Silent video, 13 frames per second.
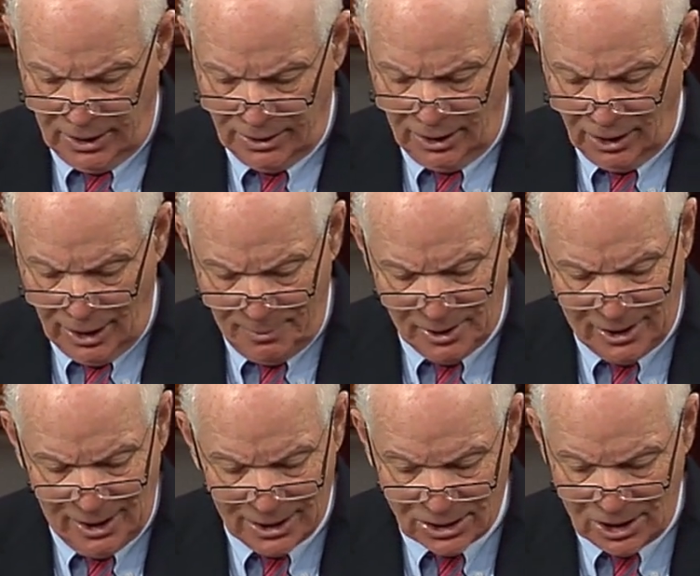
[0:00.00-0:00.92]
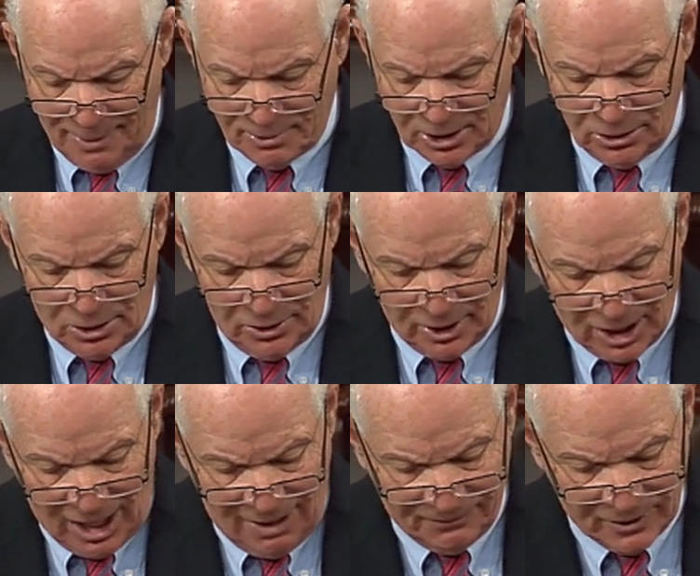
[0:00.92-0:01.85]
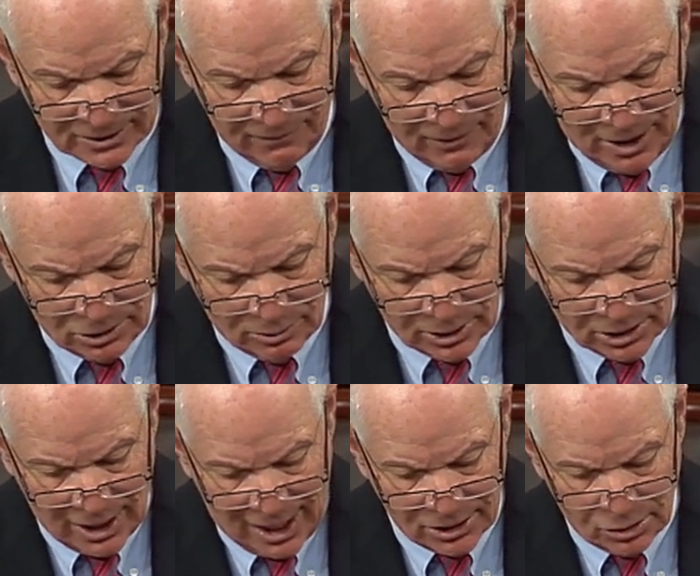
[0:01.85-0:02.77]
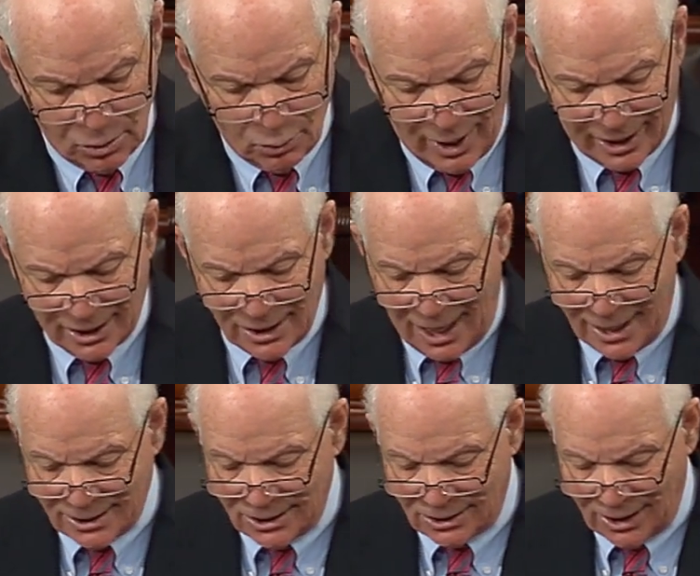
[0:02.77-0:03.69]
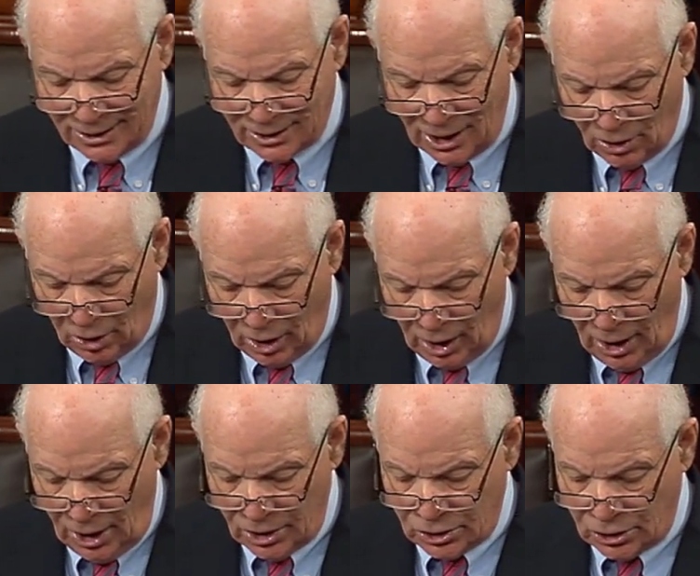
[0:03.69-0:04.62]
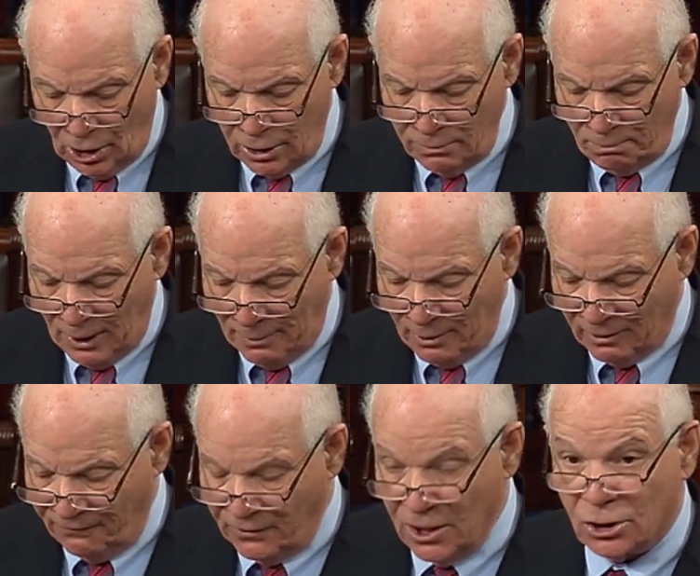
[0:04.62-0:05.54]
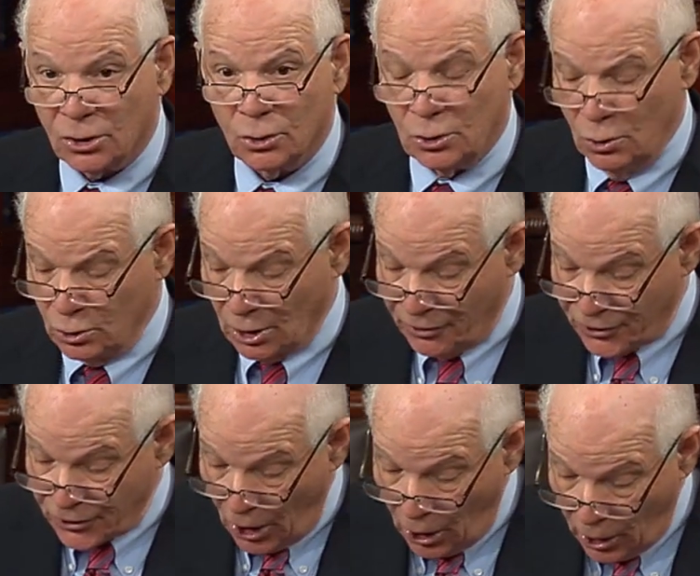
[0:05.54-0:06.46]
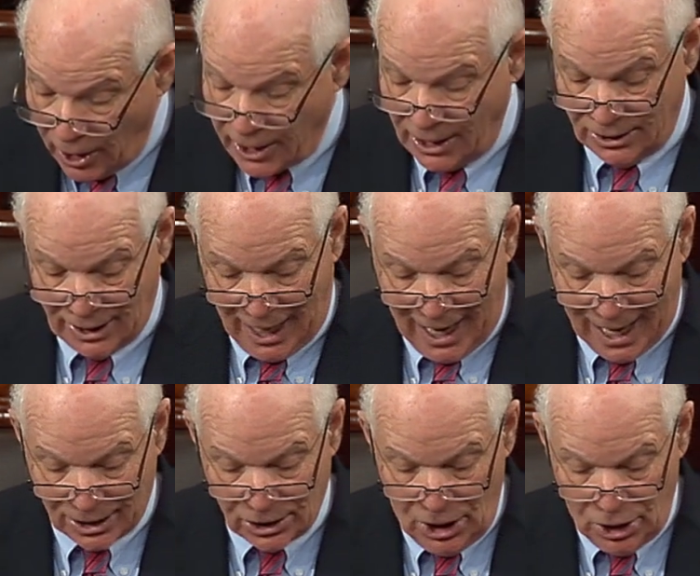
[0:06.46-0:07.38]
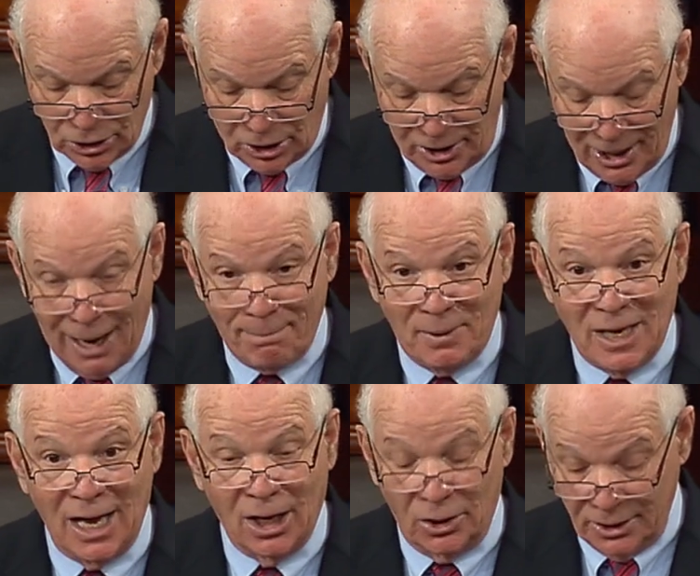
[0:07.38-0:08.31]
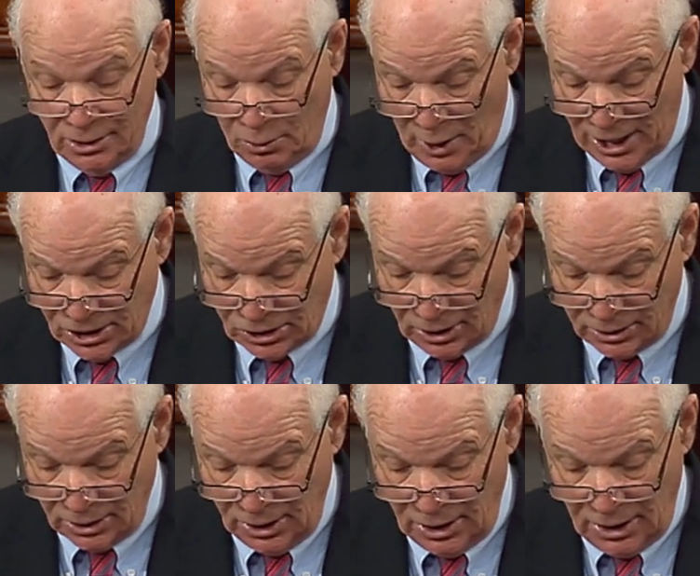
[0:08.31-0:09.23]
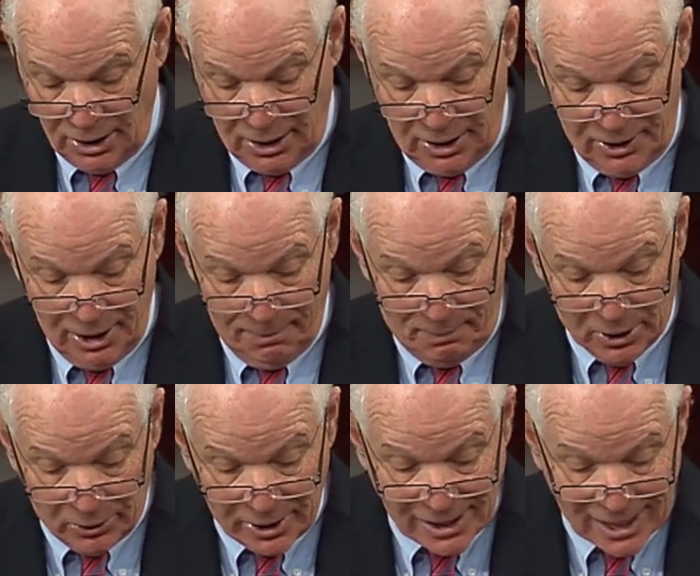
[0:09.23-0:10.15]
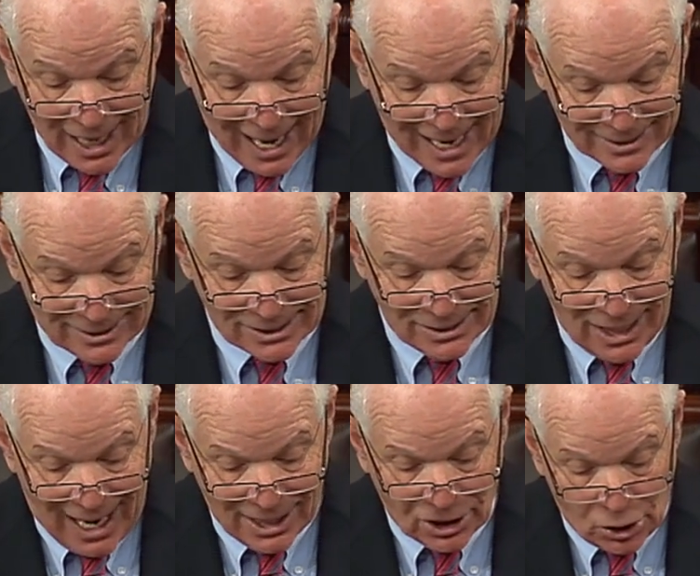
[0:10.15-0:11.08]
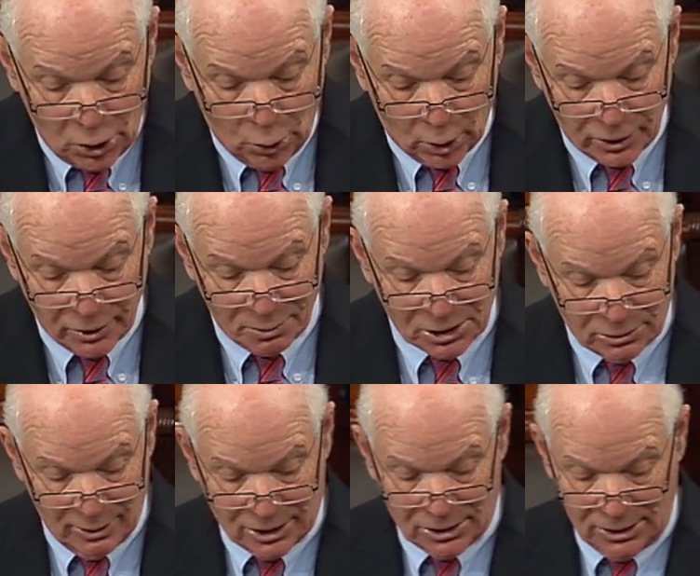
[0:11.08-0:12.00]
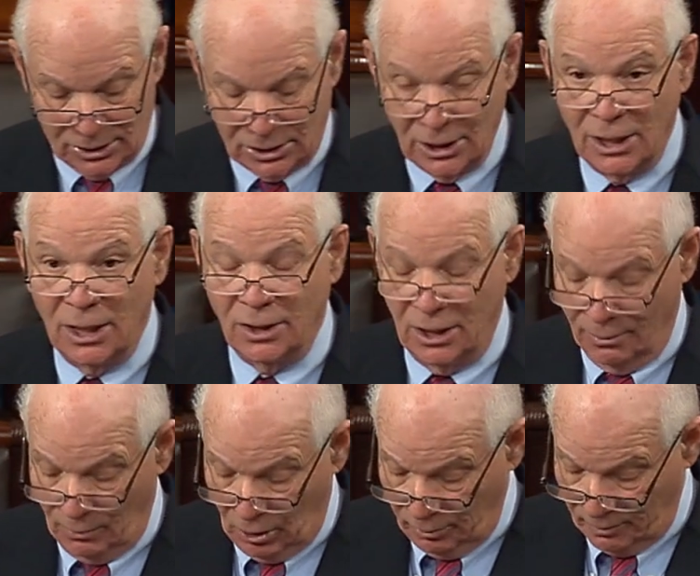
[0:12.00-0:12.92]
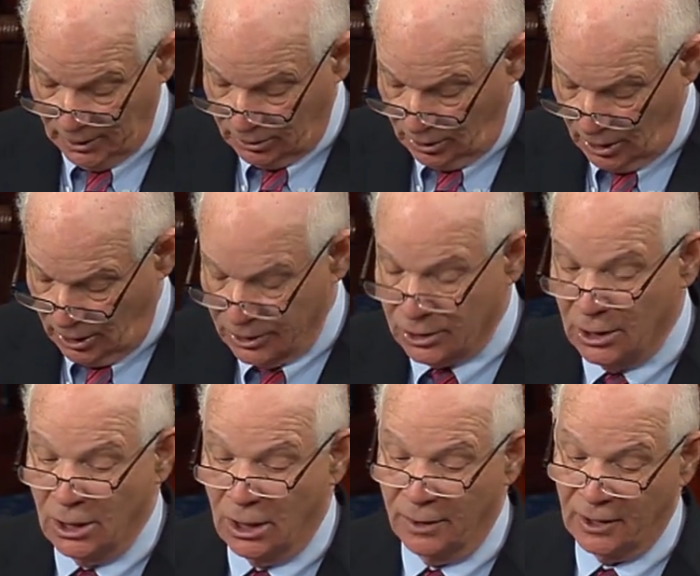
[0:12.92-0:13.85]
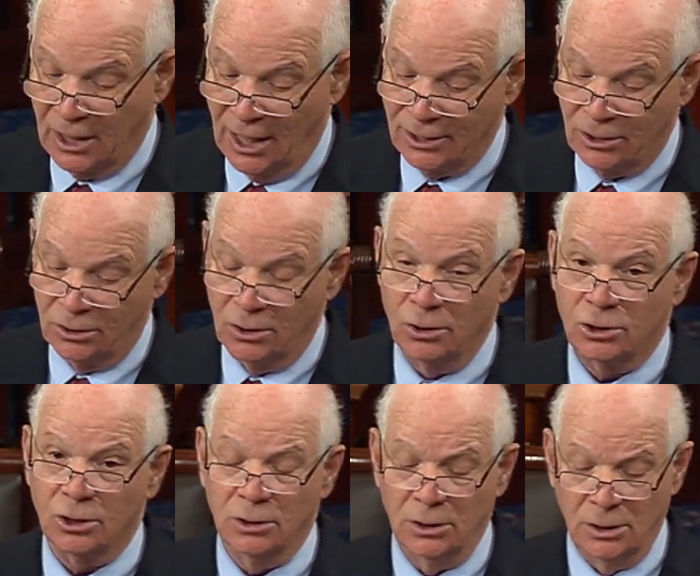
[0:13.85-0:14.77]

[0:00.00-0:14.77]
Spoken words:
The limited exception to the conflict of interest statute recognizes that there are certain public officials whose authority to act should not be held in question. The ability to act does not cure the restrictions in the Emolument Clause of the Constitution.